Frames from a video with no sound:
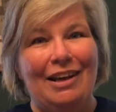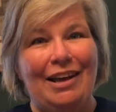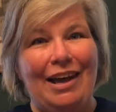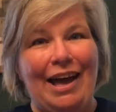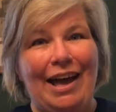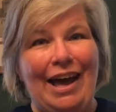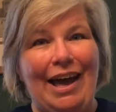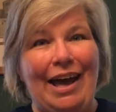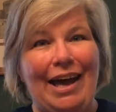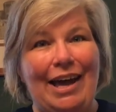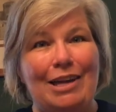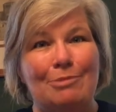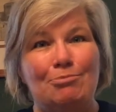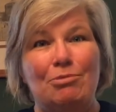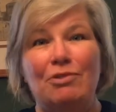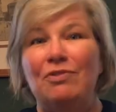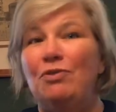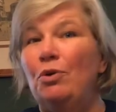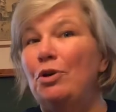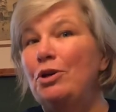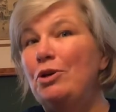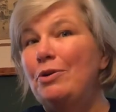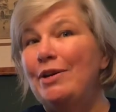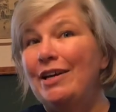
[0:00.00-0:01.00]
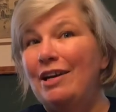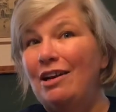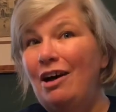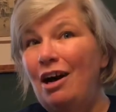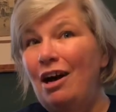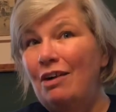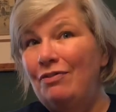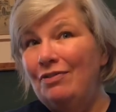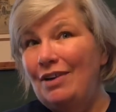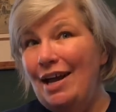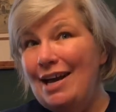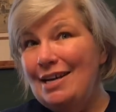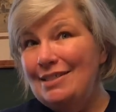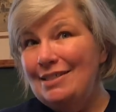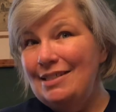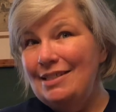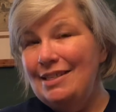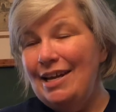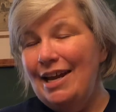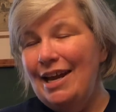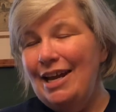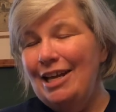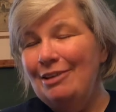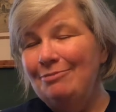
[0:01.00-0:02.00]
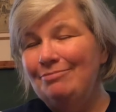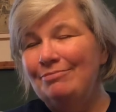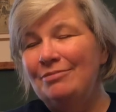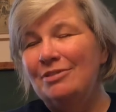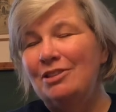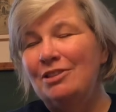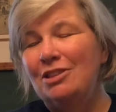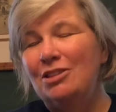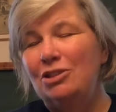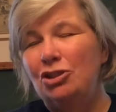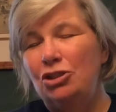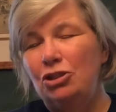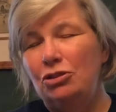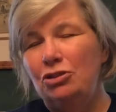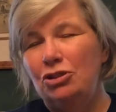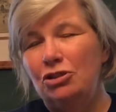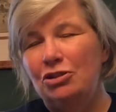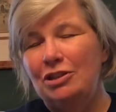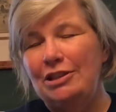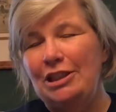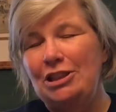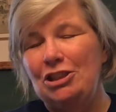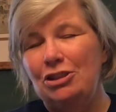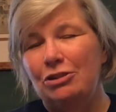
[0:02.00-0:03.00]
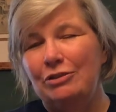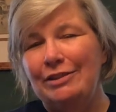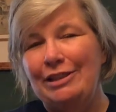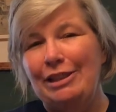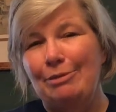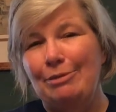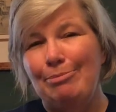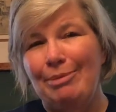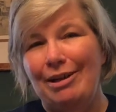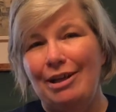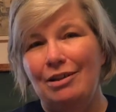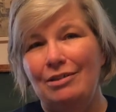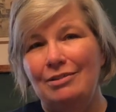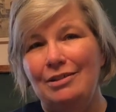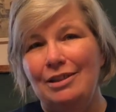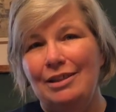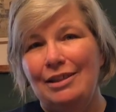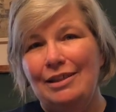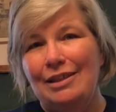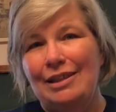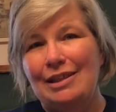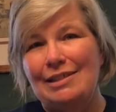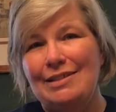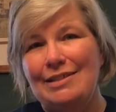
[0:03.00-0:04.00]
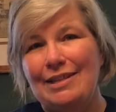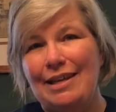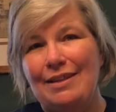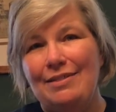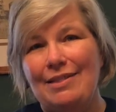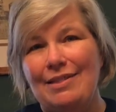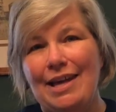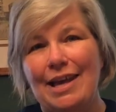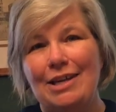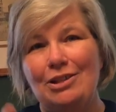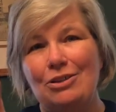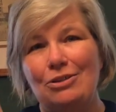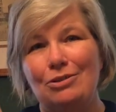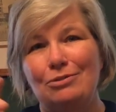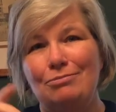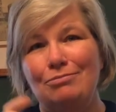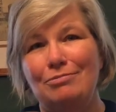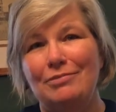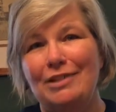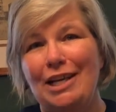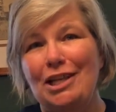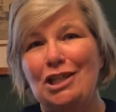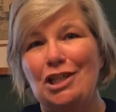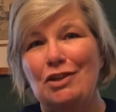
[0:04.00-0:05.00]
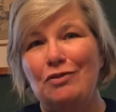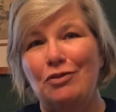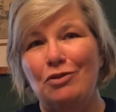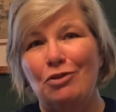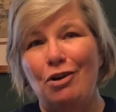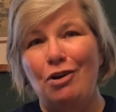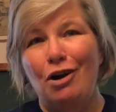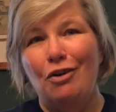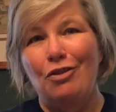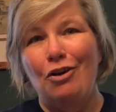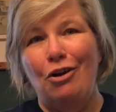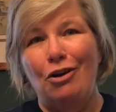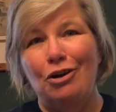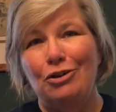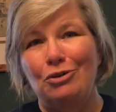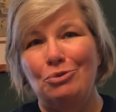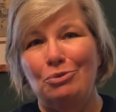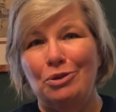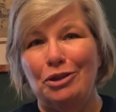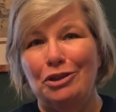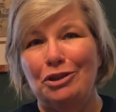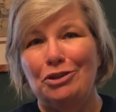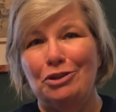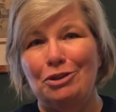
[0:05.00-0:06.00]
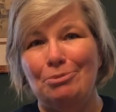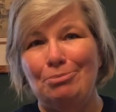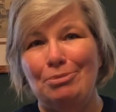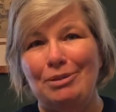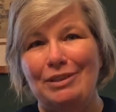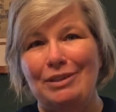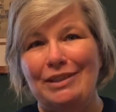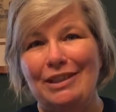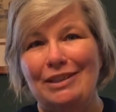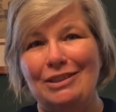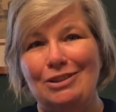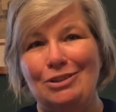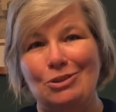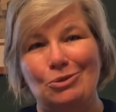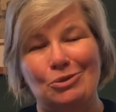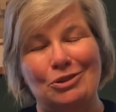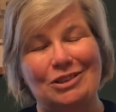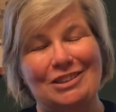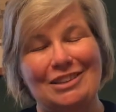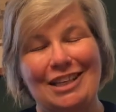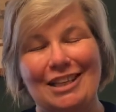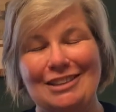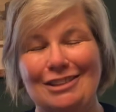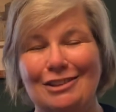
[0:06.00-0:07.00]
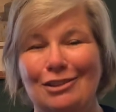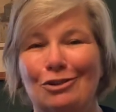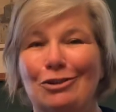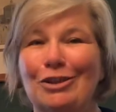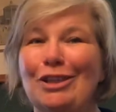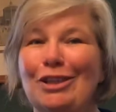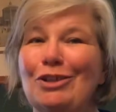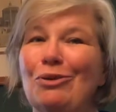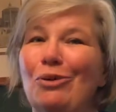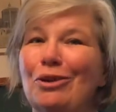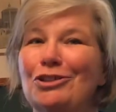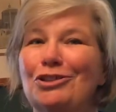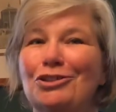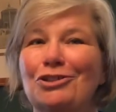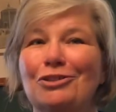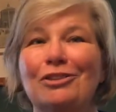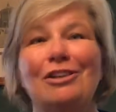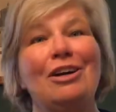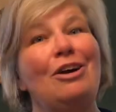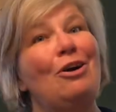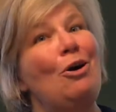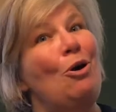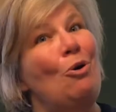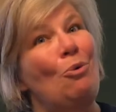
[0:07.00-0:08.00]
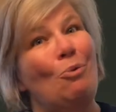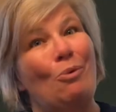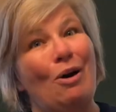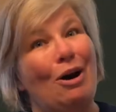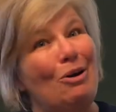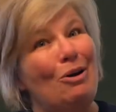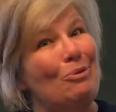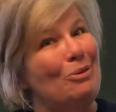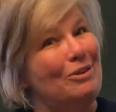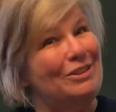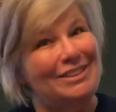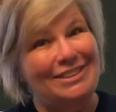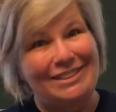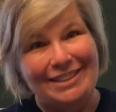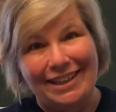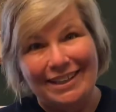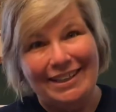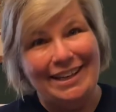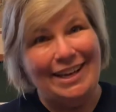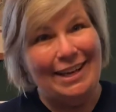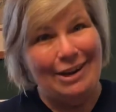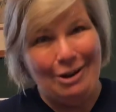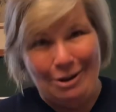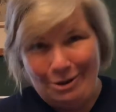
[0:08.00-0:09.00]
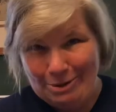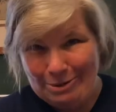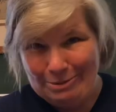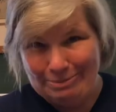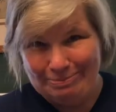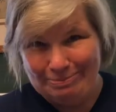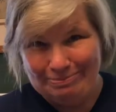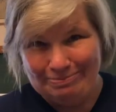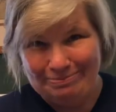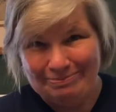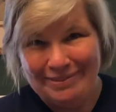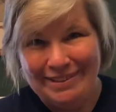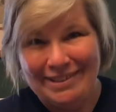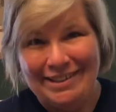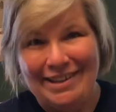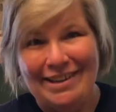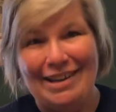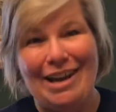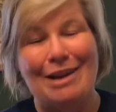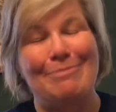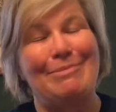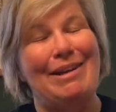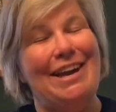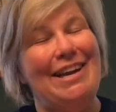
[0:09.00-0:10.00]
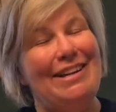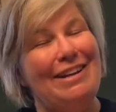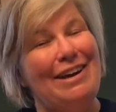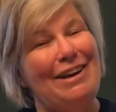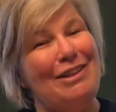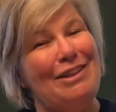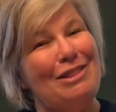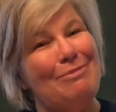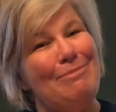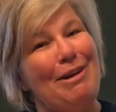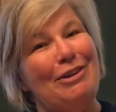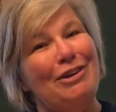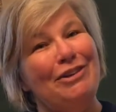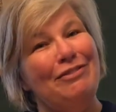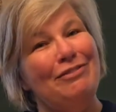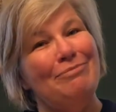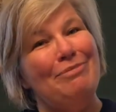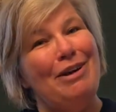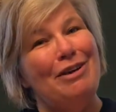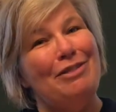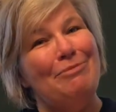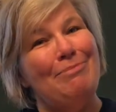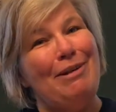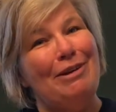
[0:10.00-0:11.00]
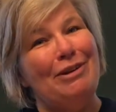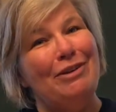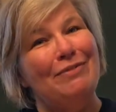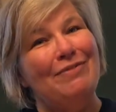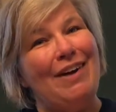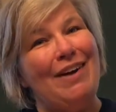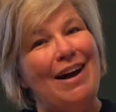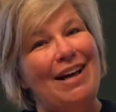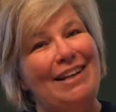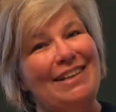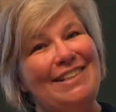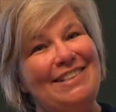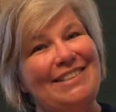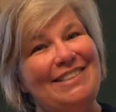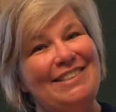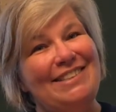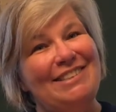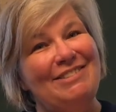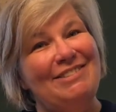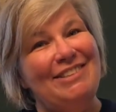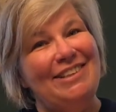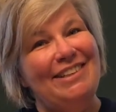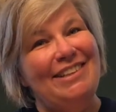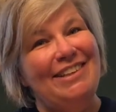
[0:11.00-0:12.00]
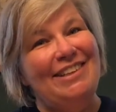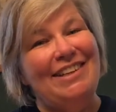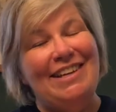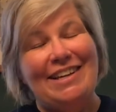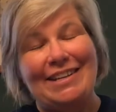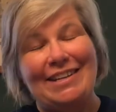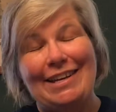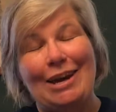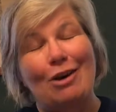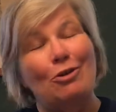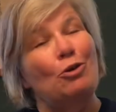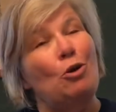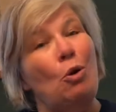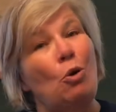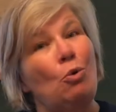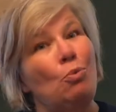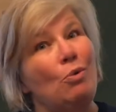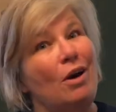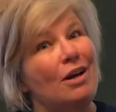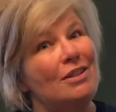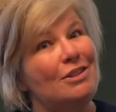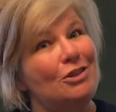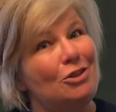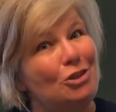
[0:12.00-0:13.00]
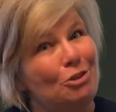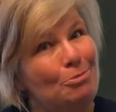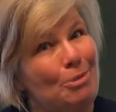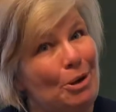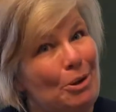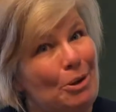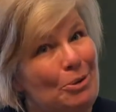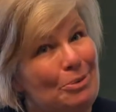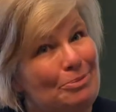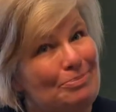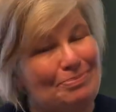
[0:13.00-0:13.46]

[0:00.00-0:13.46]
And before you get offline today, shoot your teacher an email and say thank you for all the hard work you're putting towards us learning orchestra while we're stuck at home. I'm Anna Huthmaker from Huthmaker Violins. Now go rosin your bow.